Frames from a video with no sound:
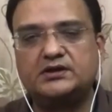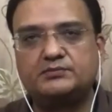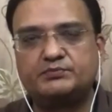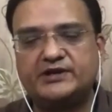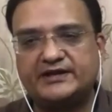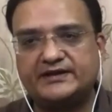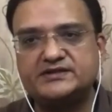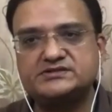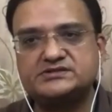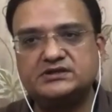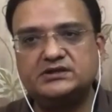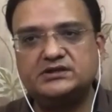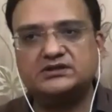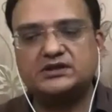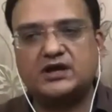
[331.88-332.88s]

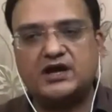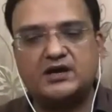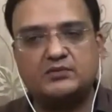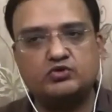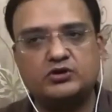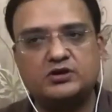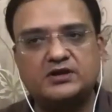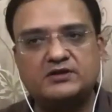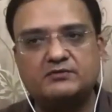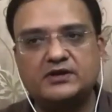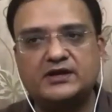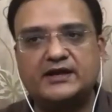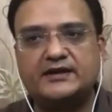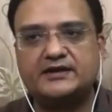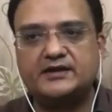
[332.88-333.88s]
pregnancy, the hormonal level
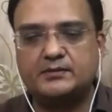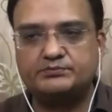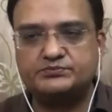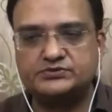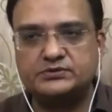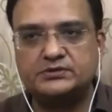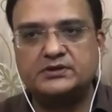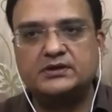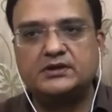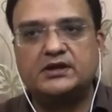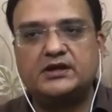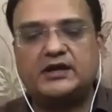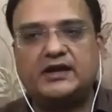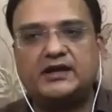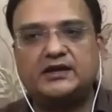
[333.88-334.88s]
get up,
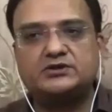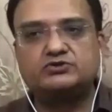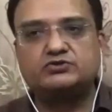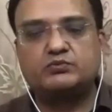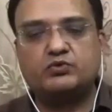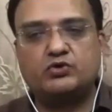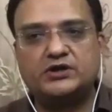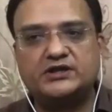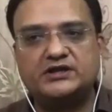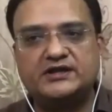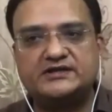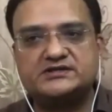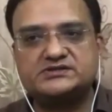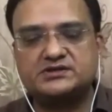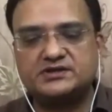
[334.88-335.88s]
and your body
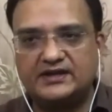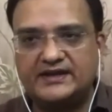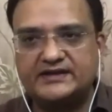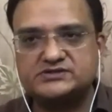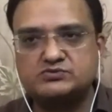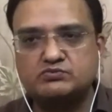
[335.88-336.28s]
gets relaxed.